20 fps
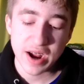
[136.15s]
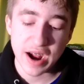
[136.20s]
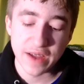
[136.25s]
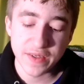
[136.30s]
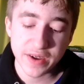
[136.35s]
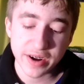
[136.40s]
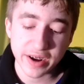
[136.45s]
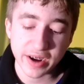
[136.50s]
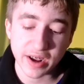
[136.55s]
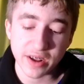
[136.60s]
And
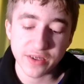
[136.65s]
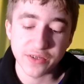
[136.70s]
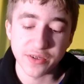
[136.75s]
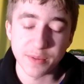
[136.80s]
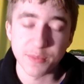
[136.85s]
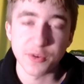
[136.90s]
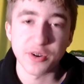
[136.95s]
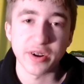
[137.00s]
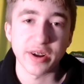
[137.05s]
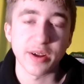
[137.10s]
then I got
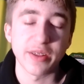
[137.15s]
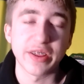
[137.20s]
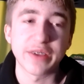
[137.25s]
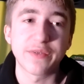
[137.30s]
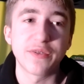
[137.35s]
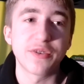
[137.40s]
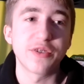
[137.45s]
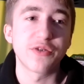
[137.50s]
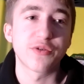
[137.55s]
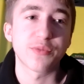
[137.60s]
somewhere and I got like
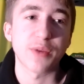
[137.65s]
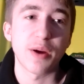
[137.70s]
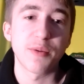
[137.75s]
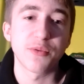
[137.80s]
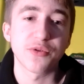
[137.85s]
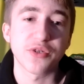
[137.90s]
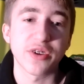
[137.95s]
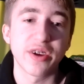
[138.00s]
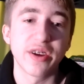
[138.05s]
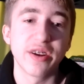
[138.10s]
fifty
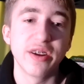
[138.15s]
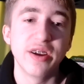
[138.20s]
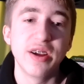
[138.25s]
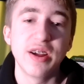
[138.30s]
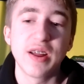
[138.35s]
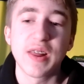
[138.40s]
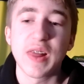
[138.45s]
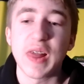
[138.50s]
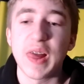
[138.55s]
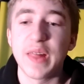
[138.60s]
subscribers again,
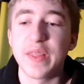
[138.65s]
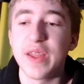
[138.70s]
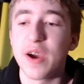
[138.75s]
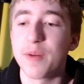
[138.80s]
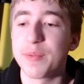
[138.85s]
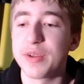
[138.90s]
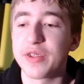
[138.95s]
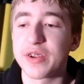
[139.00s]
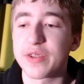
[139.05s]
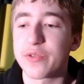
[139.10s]
and now
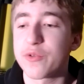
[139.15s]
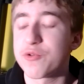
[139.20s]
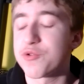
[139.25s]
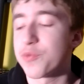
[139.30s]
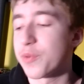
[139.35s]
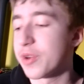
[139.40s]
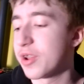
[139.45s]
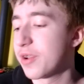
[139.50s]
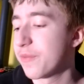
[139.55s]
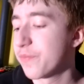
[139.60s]
I'm at like three
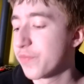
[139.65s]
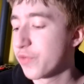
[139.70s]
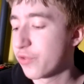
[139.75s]
twenty.